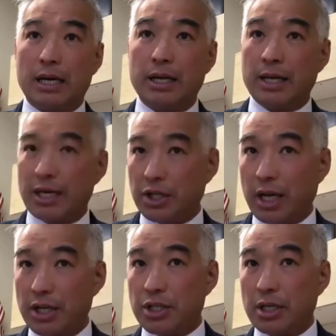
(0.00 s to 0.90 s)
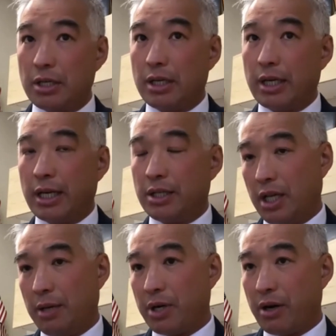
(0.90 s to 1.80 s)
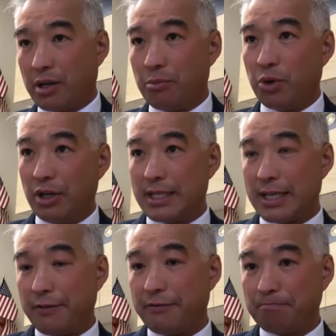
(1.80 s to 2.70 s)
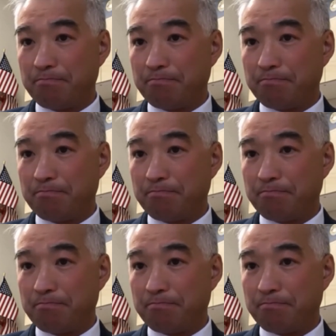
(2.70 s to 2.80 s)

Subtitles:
and education, and to keep our community safe.